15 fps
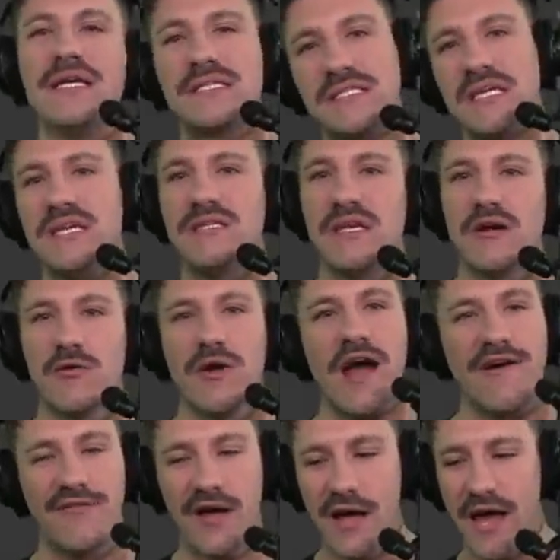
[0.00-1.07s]
C, D, or
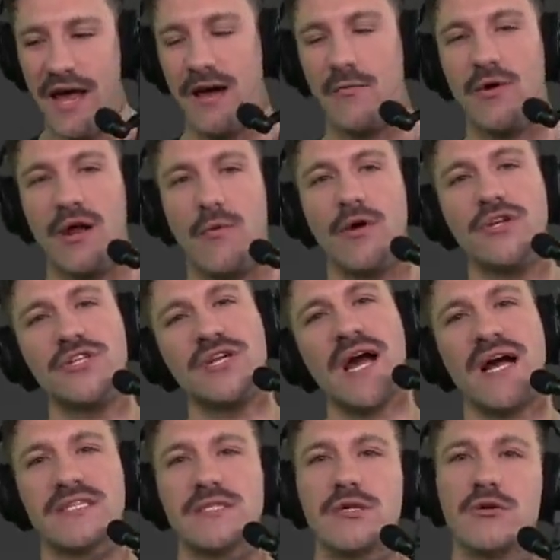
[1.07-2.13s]
F. And what I want you
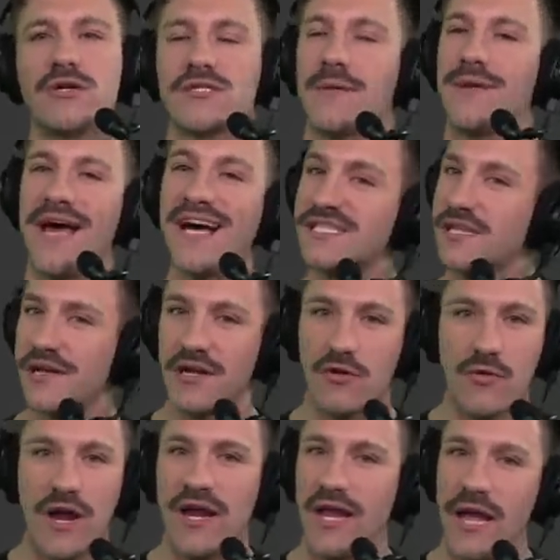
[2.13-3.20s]
guys to do, because I'm going to ask you to
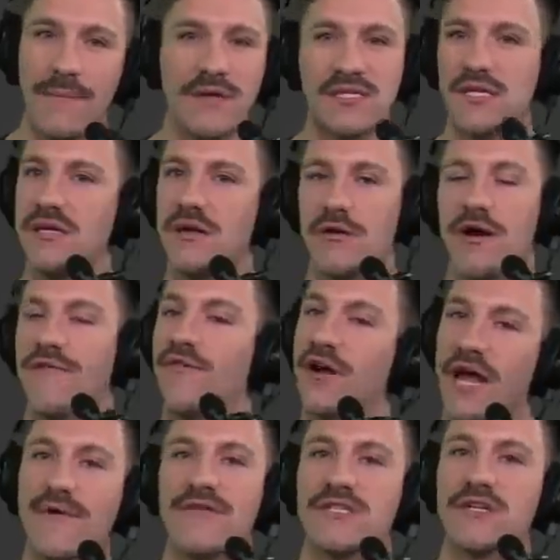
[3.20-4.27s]
grade A, B, C, D, or F
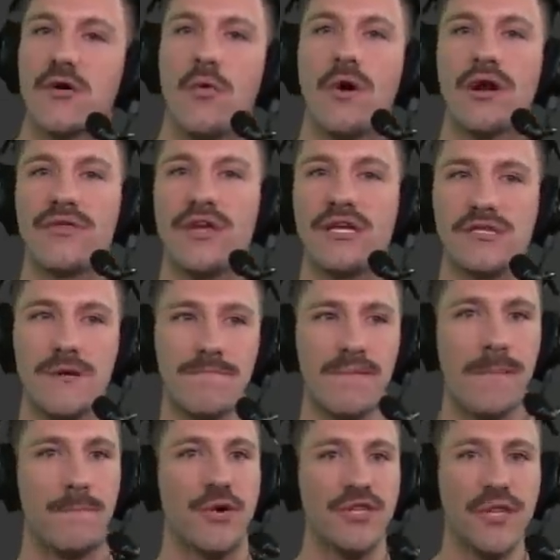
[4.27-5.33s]
on every single one of these,
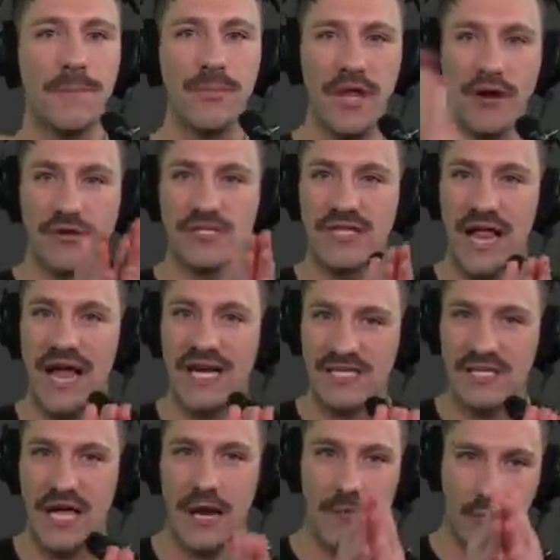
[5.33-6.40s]
put the player's
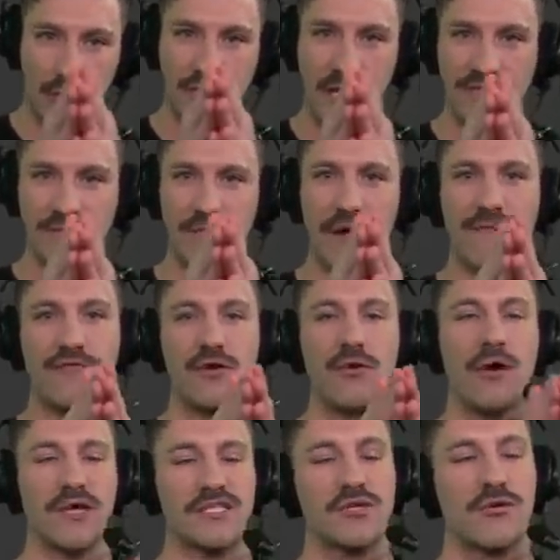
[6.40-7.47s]
last name, which I've spelled for
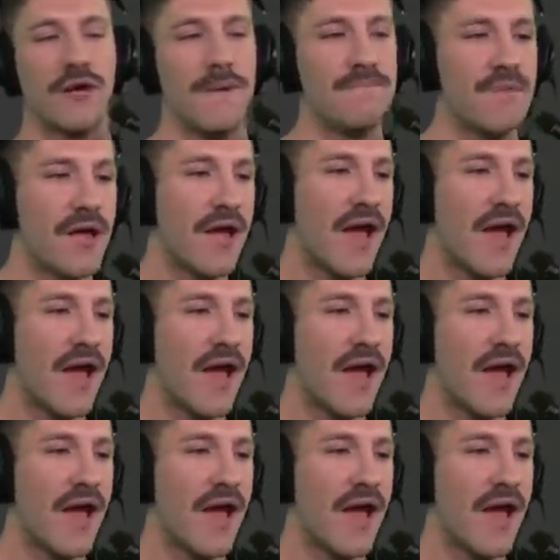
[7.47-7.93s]
you on screen,